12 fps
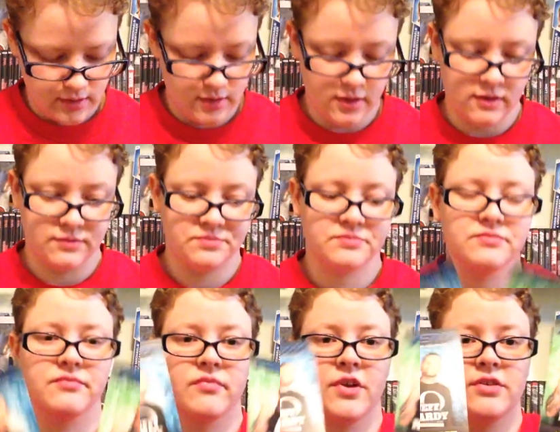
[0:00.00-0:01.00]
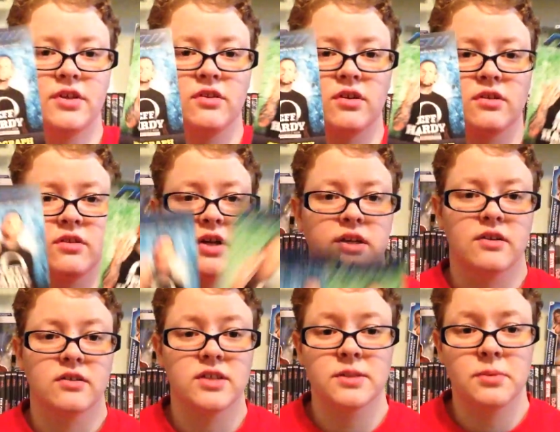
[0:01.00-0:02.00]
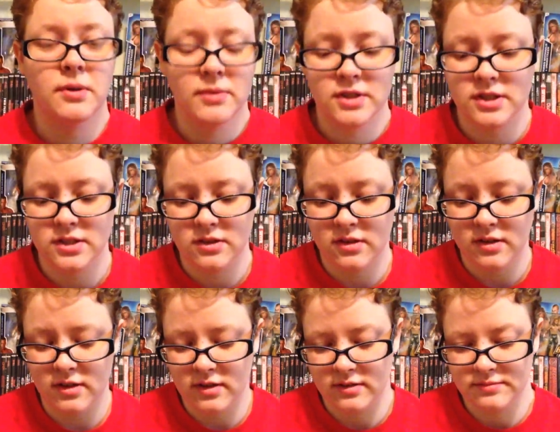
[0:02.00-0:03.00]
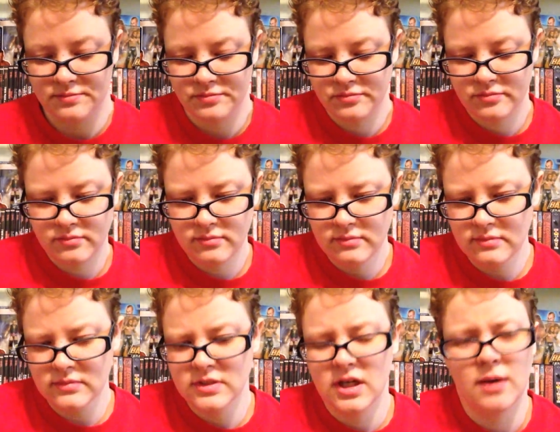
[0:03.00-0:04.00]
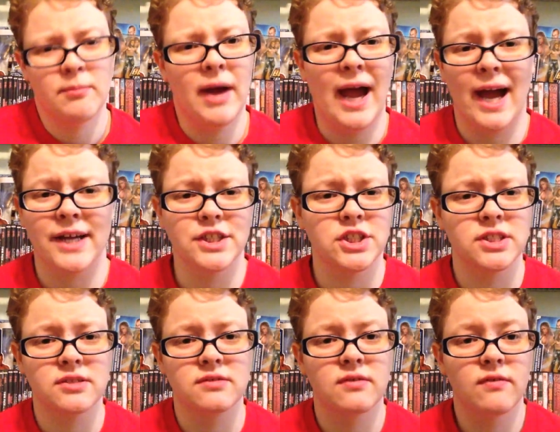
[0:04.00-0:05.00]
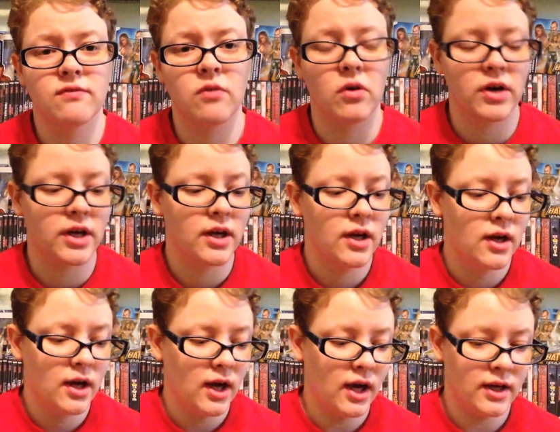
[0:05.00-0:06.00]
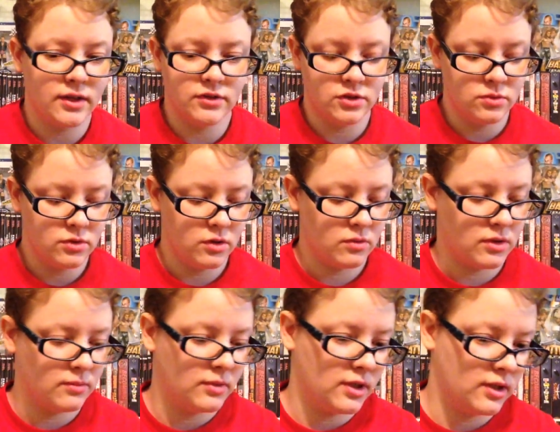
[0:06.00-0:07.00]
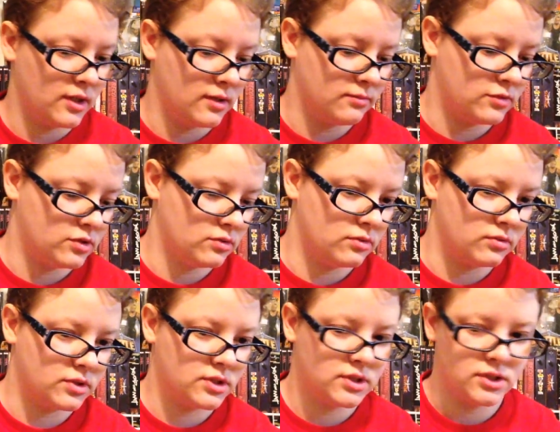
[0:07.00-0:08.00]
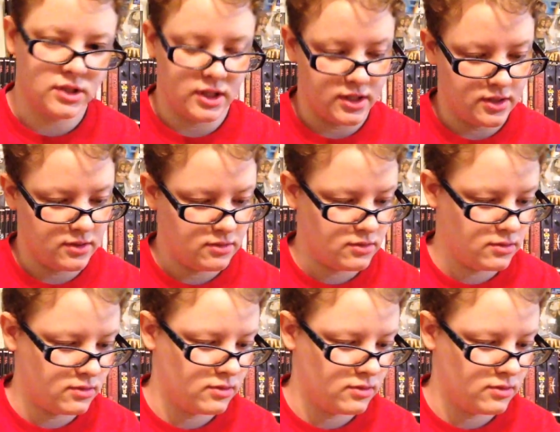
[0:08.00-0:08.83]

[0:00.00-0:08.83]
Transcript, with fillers: So yeah, they look like. So that's pretty much this little uh, unpackaging for it. I do know what I'm gonna get them to sign.